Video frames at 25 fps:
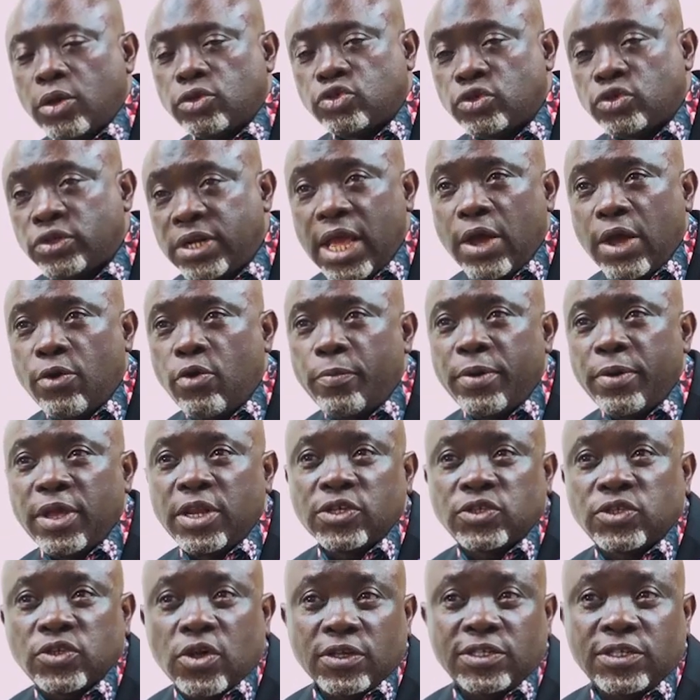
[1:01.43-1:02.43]
Today we'll be
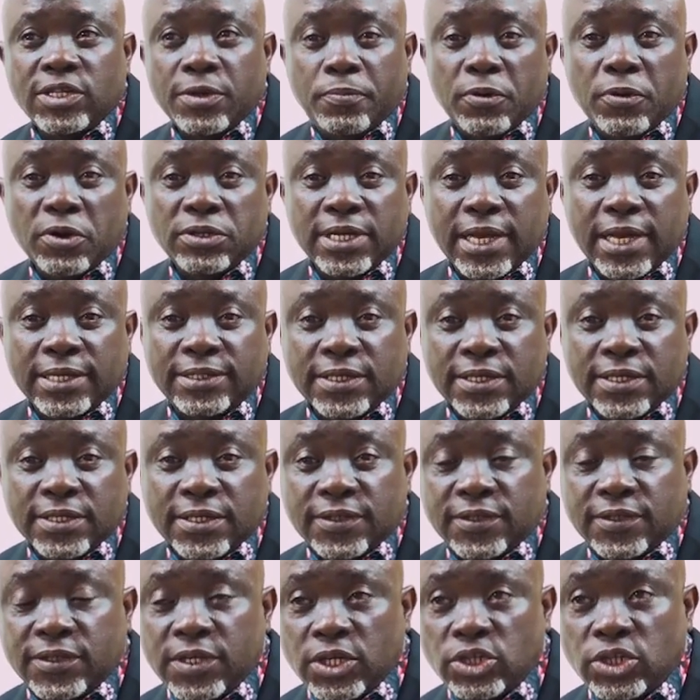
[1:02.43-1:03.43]
discussing project
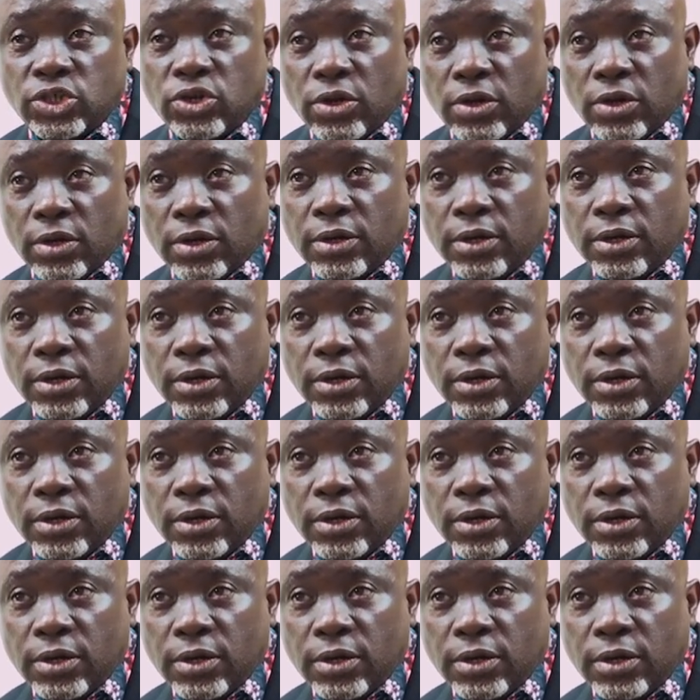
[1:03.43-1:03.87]
initiation